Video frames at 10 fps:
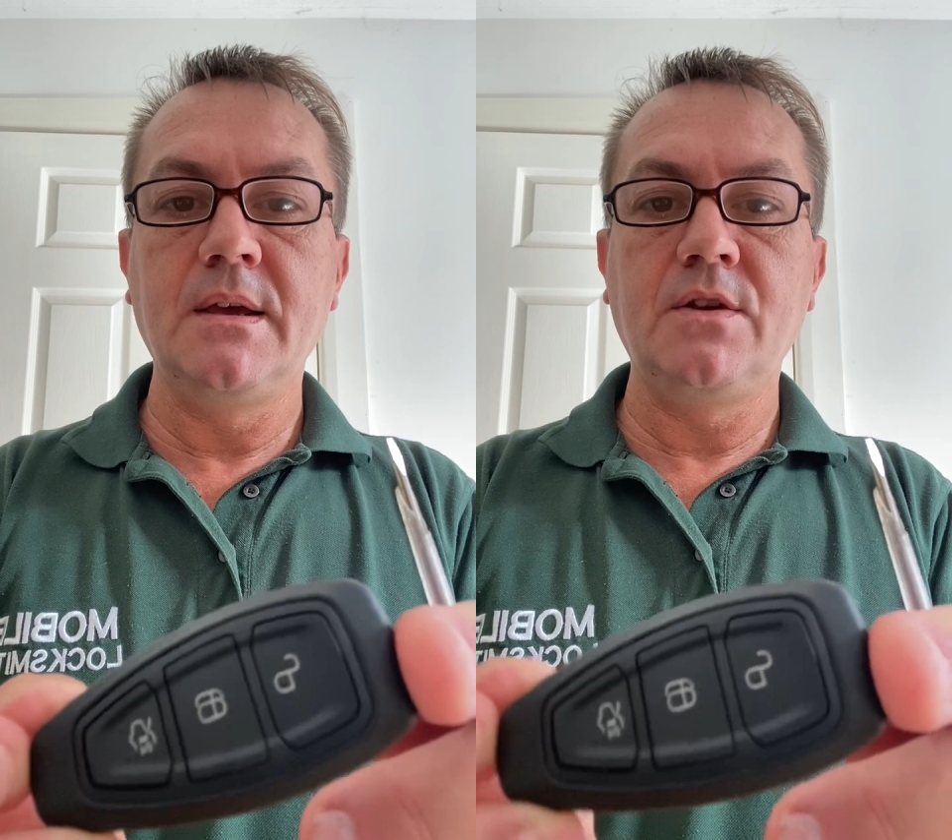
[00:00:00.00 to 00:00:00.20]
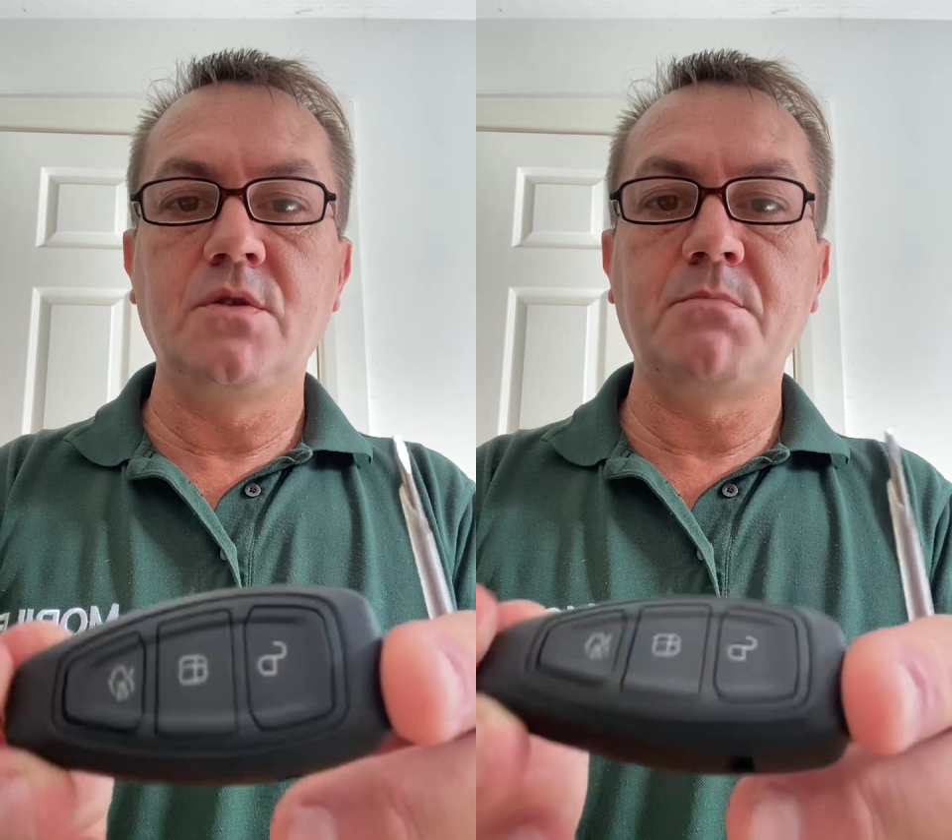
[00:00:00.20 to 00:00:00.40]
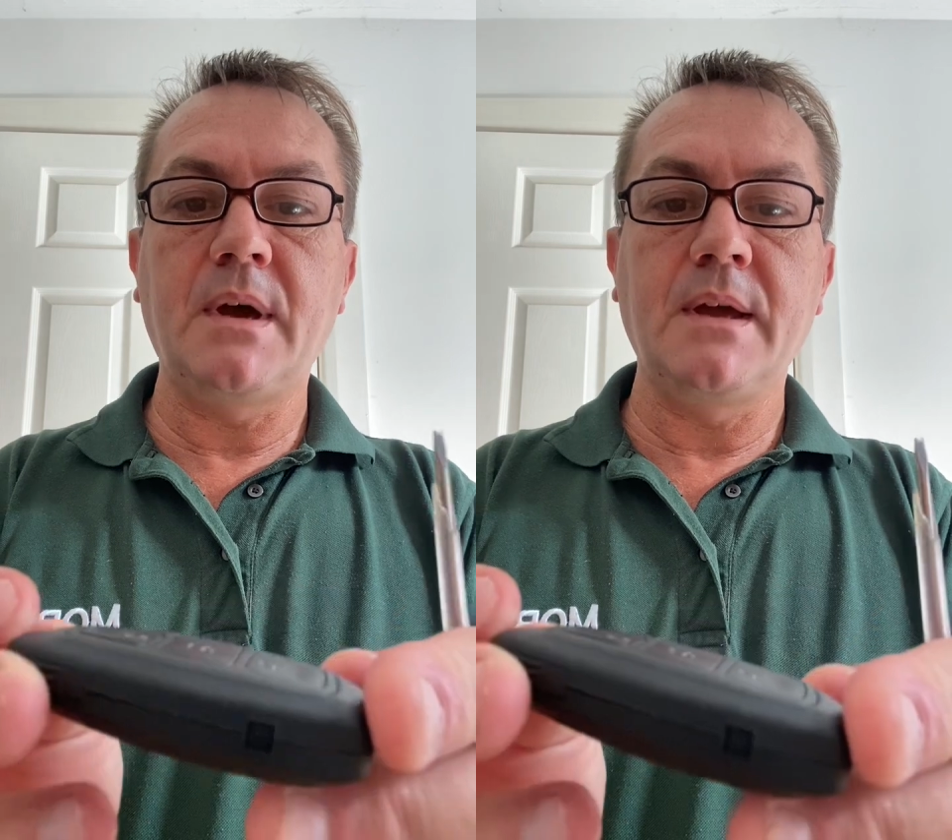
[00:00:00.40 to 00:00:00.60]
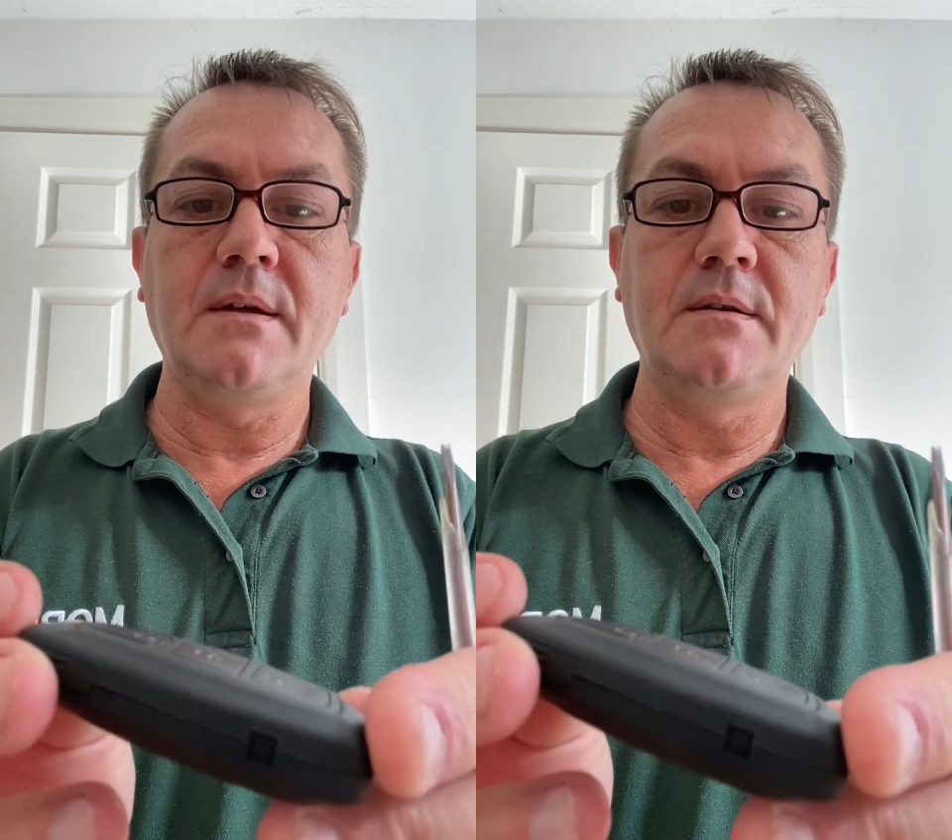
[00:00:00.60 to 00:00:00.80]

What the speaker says: You just buy a